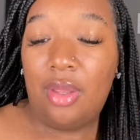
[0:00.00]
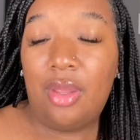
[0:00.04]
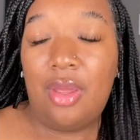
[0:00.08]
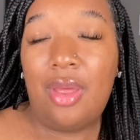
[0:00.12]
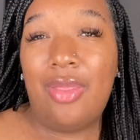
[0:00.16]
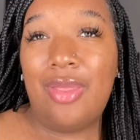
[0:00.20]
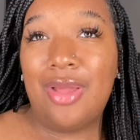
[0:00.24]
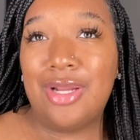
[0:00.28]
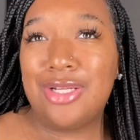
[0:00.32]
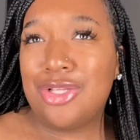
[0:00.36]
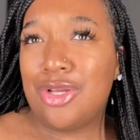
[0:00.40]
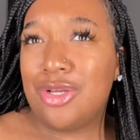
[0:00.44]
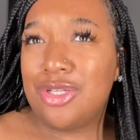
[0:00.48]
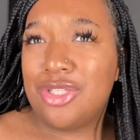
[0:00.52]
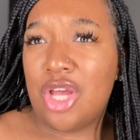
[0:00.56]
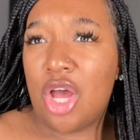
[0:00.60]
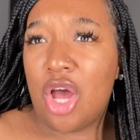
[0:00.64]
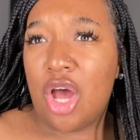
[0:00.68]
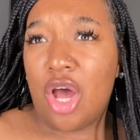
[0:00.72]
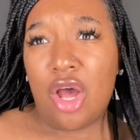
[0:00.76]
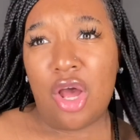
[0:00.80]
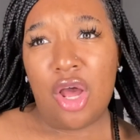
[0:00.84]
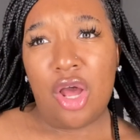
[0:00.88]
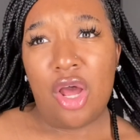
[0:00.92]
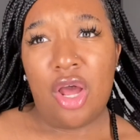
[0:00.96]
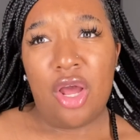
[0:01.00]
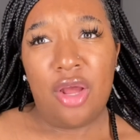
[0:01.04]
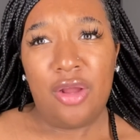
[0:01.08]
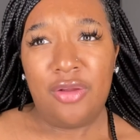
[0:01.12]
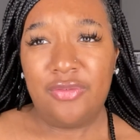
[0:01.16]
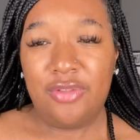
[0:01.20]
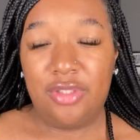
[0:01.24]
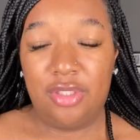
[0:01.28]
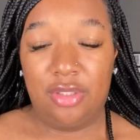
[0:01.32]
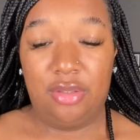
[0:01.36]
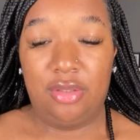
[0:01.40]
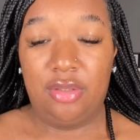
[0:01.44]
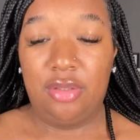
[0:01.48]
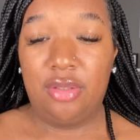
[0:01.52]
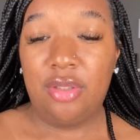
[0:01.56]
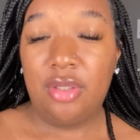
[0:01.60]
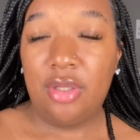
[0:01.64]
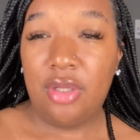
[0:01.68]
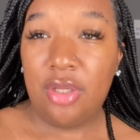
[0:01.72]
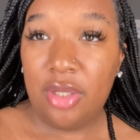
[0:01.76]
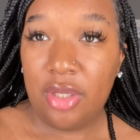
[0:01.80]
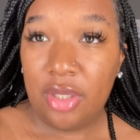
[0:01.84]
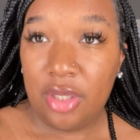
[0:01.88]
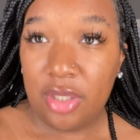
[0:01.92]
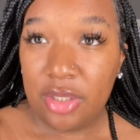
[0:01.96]
They're so soft.
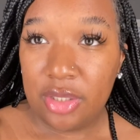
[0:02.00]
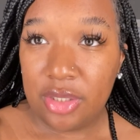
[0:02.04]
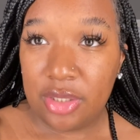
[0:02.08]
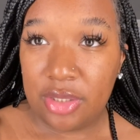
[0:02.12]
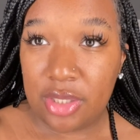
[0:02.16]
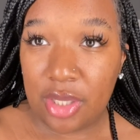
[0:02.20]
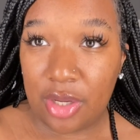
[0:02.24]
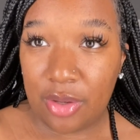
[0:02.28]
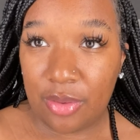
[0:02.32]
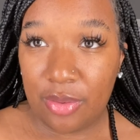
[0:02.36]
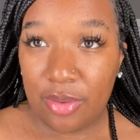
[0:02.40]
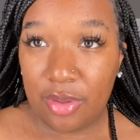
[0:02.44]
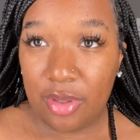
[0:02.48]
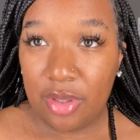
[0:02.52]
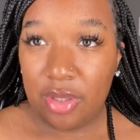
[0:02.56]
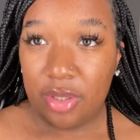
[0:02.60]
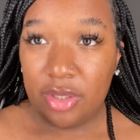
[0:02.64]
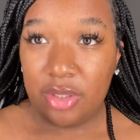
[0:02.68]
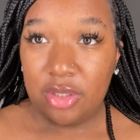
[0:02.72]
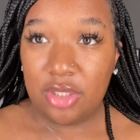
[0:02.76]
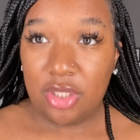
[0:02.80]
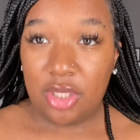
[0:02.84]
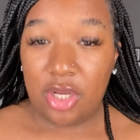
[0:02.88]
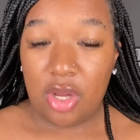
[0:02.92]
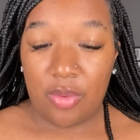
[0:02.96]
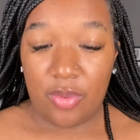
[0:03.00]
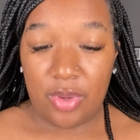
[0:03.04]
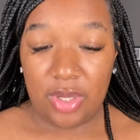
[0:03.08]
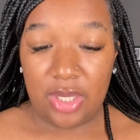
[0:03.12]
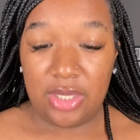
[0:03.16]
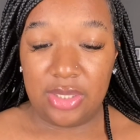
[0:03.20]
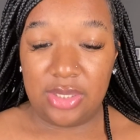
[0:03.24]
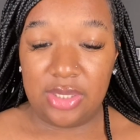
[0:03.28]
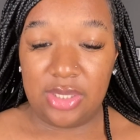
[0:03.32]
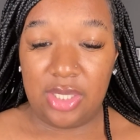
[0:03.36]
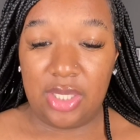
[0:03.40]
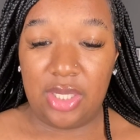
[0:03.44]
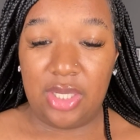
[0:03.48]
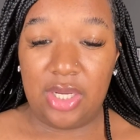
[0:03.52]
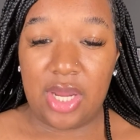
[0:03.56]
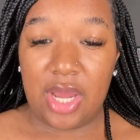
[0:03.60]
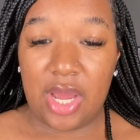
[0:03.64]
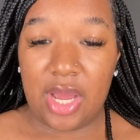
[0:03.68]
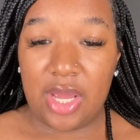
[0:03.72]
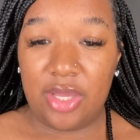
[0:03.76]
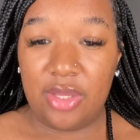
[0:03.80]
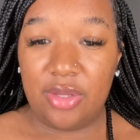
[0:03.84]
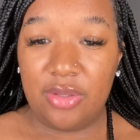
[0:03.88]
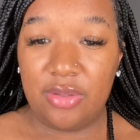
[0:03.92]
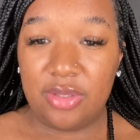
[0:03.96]
So to go in and tint, I
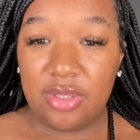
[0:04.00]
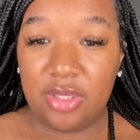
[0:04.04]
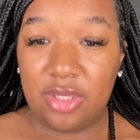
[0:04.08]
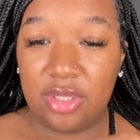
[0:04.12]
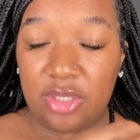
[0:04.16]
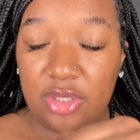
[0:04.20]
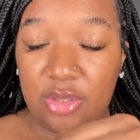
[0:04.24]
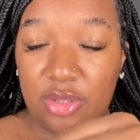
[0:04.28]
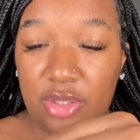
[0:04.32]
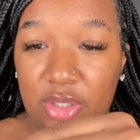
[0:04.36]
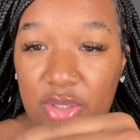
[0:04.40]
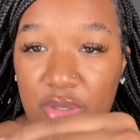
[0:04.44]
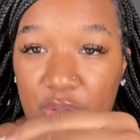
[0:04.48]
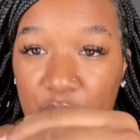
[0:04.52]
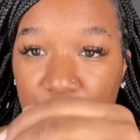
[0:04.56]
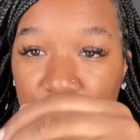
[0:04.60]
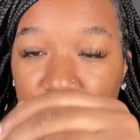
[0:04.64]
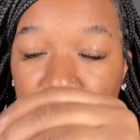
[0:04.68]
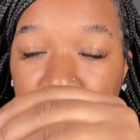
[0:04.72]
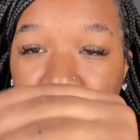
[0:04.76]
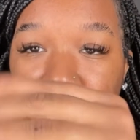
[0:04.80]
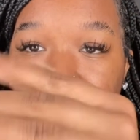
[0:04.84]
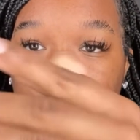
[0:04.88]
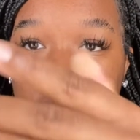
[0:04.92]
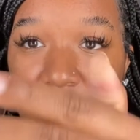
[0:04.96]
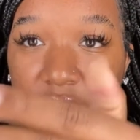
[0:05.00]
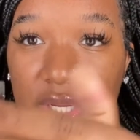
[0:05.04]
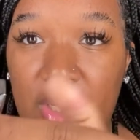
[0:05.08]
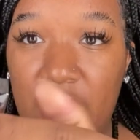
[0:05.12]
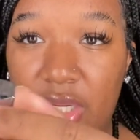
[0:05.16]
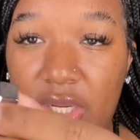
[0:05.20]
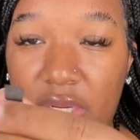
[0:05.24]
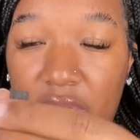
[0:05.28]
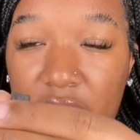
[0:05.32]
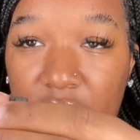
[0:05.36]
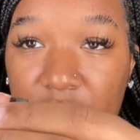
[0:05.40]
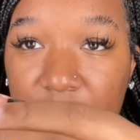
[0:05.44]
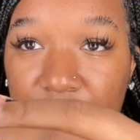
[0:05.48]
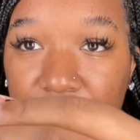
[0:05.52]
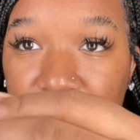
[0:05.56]
use this little brush right here,